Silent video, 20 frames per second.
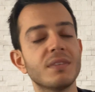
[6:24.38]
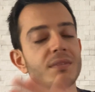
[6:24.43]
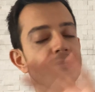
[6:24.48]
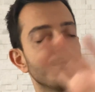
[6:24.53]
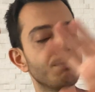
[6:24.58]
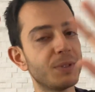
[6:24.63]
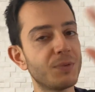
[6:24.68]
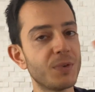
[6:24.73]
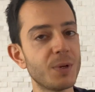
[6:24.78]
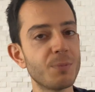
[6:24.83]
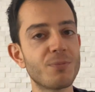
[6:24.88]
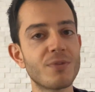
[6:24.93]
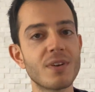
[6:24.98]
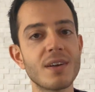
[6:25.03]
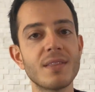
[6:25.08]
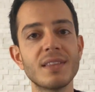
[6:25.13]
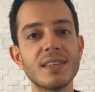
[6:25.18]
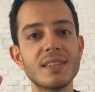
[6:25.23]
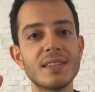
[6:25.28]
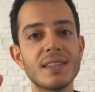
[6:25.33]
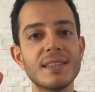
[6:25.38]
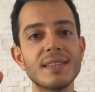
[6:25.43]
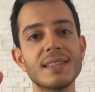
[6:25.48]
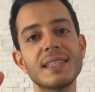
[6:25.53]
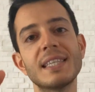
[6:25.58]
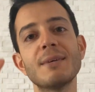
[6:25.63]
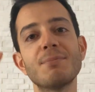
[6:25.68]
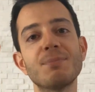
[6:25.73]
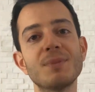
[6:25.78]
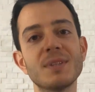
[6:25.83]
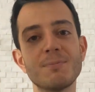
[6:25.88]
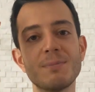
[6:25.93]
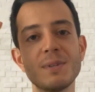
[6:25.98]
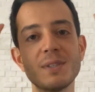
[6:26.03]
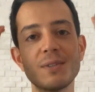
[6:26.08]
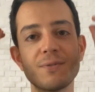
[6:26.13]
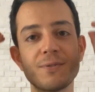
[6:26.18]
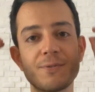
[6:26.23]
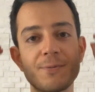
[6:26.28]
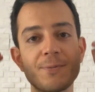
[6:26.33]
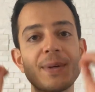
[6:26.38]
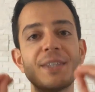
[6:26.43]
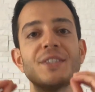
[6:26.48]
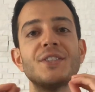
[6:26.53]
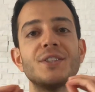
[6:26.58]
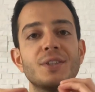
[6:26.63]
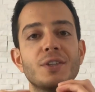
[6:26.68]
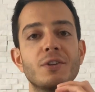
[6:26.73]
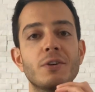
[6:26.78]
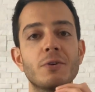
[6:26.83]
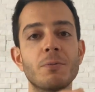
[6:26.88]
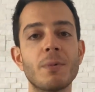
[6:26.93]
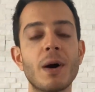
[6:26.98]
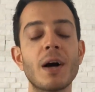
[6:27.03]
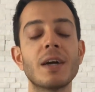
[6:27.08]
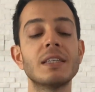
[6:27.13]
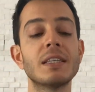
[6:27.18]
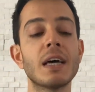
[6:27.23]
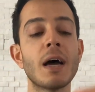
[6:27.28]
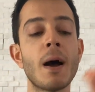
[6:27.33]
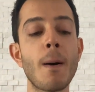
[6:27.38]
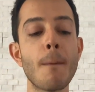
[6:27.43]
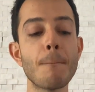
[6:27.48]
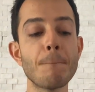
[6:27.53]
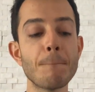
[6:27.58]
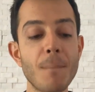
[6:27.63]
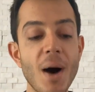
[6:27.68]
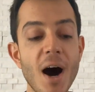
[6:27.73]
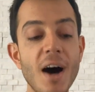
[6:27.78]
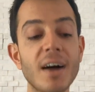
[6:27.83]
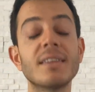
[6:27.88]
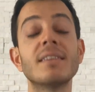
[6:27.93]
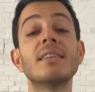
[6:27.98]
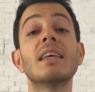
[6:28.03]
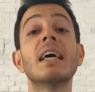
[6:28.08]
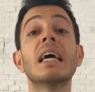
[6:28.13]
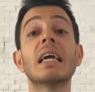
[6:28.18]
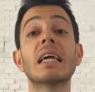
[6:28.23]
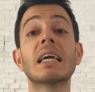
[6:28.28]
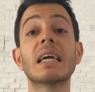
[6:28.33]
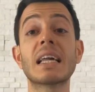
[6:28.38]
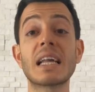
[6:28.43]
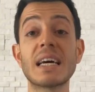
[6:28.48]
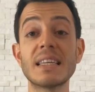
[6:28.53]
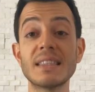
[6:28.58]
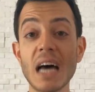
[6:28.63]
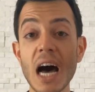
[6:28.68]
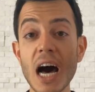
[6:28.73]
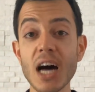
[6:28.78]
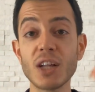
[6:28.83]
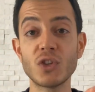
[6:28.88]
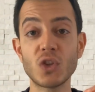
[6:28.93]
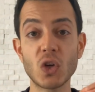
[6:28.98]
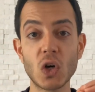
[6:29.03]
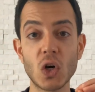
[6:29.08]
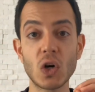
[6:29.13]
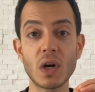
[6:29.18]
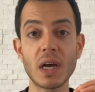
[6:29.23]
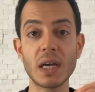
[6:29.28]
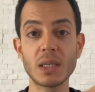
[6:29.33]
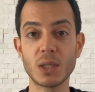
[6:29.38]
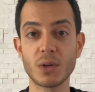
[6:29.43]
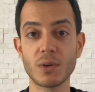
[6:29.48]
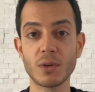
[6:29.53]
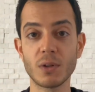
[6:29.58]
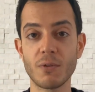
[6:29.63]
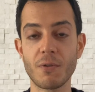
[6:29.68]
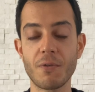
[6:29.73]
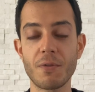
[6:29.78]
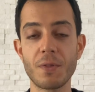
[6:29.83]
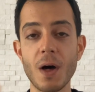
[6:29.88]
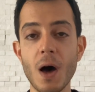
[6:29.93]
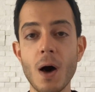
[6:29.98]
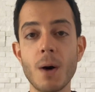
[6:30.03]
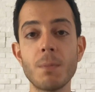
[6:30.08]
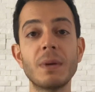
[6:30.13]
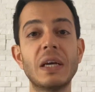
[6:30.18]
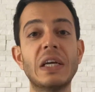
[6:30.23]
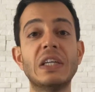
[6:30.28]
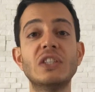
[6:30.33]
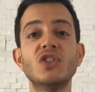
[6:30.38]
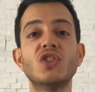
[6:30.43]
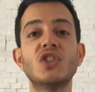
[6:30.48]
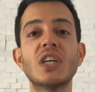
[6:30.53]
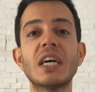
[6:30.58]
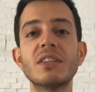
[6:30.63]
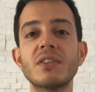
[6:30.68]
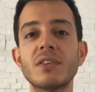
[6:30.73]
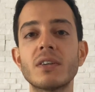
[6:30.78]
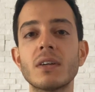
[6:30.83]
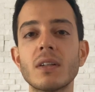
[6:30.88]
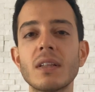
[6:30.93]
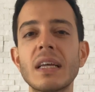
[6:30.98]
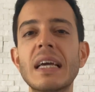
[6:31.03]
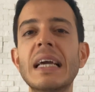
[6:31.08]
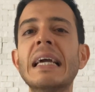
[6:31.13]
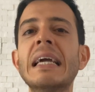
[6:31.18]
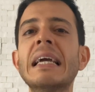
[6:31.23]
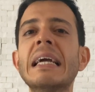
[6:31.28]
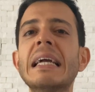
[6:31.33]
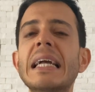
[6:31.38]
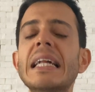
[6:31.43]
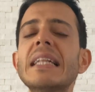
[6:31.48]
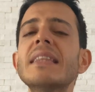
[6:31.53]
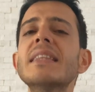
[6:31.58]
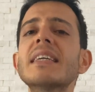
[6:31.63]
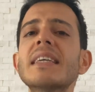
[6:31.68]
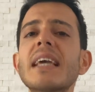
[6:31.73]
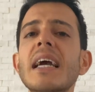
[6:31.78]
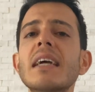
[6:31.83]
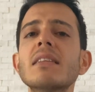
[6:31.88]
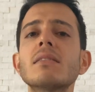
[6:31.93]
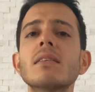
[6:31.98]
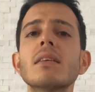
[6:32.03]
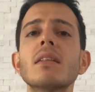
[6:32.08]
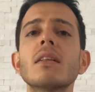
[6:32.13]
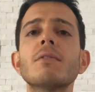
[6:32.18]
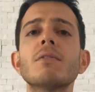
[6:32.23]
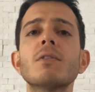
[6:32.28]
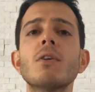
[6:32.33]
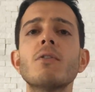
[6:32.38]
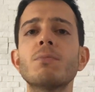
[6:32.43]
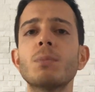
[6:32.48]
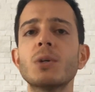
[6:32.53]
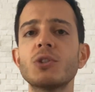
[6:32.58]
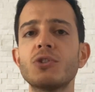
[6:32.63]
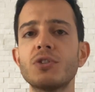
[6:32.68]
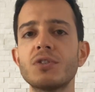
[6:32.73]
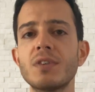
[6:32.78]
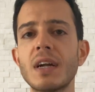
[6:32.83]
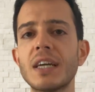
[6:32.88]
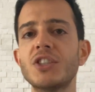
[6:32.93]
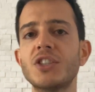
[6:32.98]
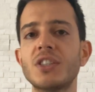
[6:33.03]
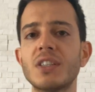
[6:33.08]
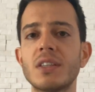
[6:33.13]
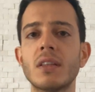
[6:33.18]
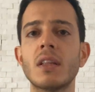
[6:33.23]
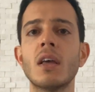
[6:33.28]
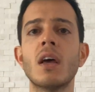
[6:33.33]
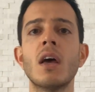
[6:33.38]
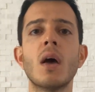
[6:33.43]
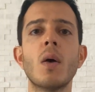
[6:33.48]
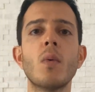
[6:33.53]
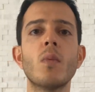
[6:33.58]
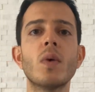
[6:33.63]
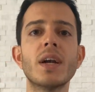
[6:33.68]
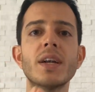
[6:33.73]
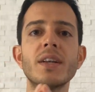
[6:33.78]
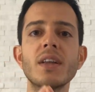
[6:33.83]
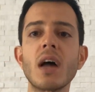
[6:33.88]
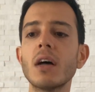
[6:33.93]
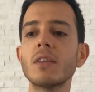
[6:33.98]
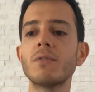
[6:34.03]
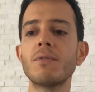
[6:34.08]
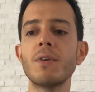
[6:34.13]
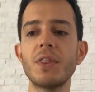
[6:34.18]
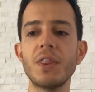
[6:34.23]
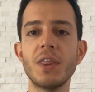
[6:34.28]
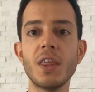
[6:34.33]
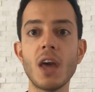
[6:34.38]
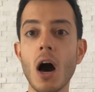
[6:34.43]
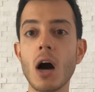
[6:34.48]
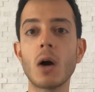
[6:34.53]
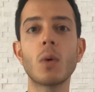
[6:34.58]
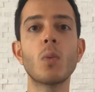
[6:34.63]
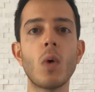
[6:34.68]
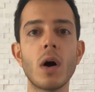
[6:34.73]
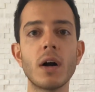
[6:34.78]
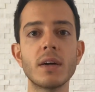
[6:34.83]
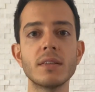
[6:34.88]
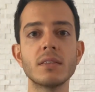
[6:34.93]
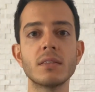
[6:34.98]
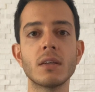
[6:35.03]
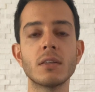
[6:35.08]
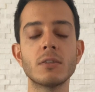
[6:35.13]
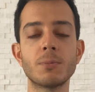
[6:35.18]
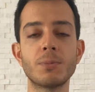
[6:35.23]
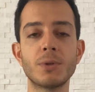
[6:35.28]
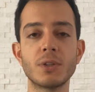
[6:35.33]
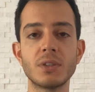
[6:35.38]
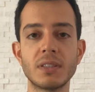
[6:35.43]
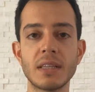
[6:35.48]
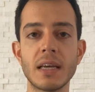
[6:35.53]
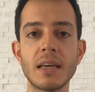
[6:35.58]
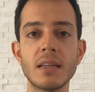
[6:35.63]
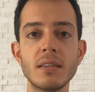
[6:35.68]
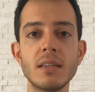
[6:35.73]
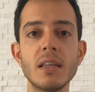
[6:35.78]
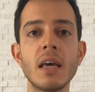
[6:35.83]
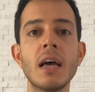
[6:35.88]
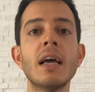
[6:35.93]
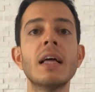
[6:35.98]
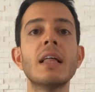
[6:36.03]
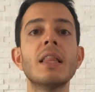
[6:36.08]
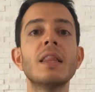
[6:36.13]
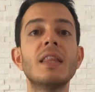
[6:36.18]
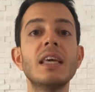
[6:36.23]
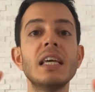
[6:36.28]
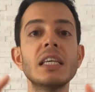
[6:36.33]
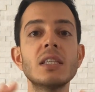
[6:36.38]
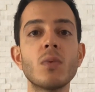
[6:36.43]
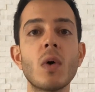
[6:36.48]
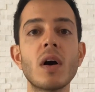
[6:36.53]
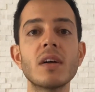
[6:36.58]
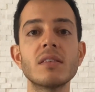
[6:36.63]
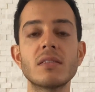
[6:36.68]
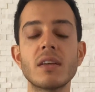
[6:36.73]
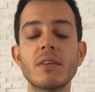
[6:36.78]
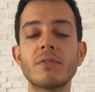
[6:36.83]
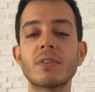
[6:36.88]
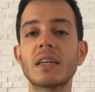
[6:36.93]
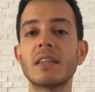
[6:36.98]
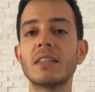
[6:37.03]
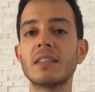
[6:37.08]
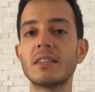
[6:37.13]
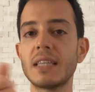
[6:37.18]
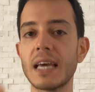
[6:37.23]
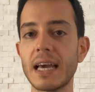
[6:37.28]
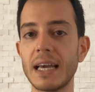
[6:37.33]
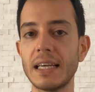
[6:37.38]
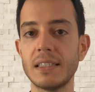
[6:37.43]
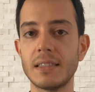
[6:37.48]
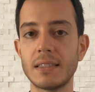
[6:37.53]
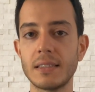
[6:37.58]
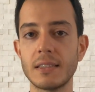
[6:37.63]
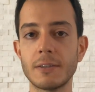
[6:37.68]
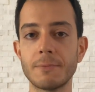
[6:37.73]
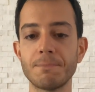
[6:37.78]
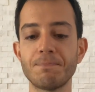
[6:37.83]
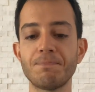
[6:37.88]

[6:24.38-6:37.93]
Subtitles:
Between parentheses, keep this piece of information in your mind. But Granato, as a rule of thumb, in general, indicates a level of maturation. We're not with young wines, 100%. These wines that we're going to taste